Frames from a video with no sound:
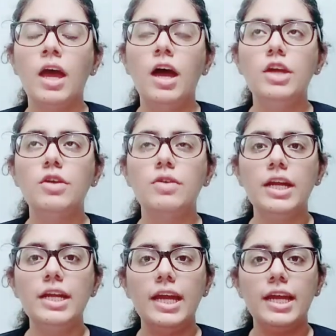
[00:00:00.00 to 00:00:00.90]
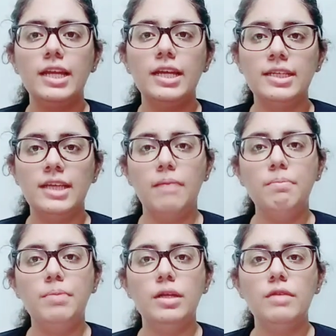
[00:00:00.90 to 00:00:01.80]
You can take an
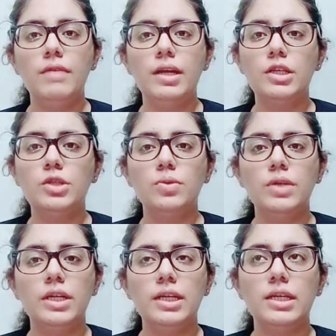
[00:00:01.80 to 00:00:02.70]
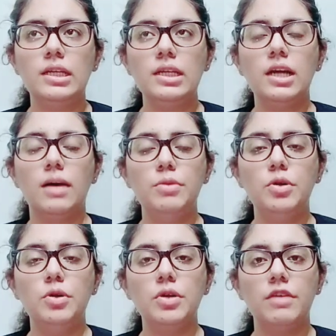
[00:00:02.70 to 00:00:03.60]
example when a student doesn't come to
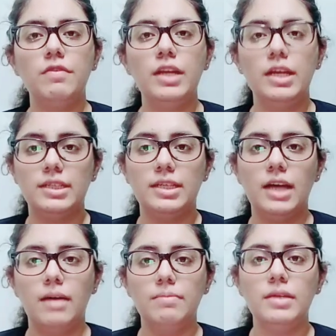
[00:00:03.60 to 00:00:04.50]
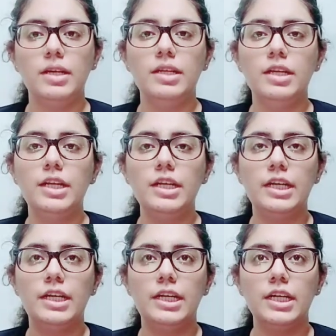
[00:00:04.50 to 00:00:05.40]
give an exam in
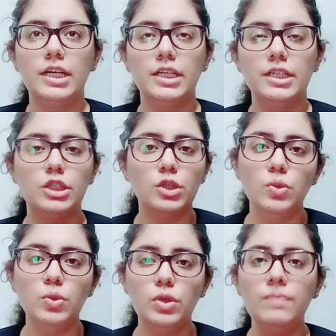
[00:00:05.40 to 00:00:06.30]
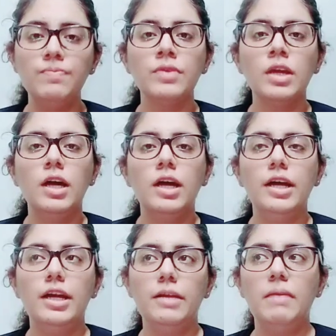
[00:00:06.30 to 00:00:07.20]
a school.
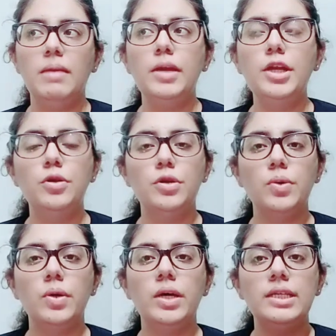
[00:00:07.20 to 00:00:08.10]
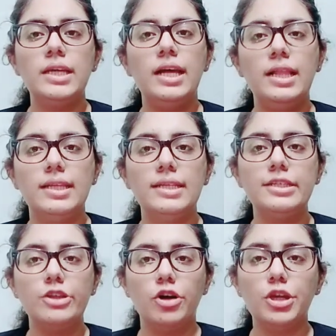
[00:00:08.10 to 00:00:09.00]
It may be due to his health is
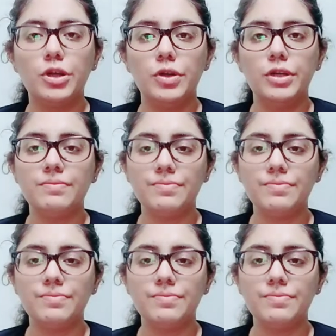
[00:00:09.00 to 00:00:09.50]
not good.